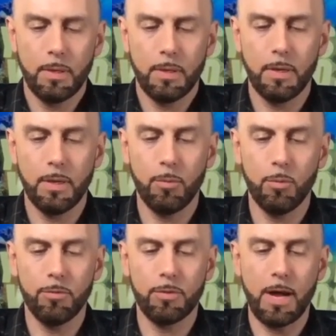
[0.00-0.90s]
And now
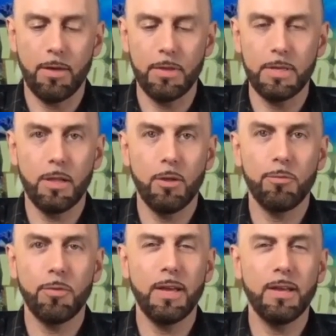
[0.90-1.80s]
we've got the yellow
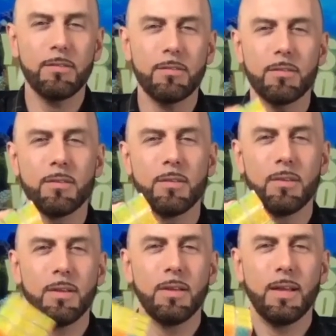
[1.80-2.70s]
face.
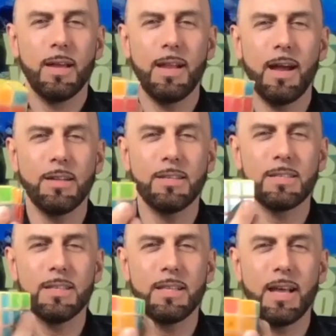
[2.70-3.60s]
And now I just
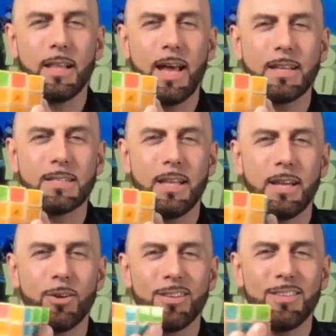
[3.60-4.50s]
need that last
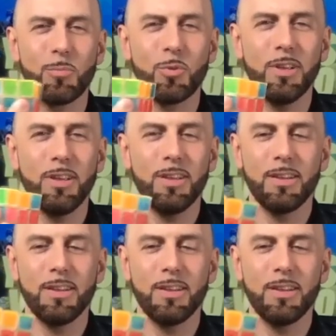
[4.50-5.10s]
layer. Isn't it pretty?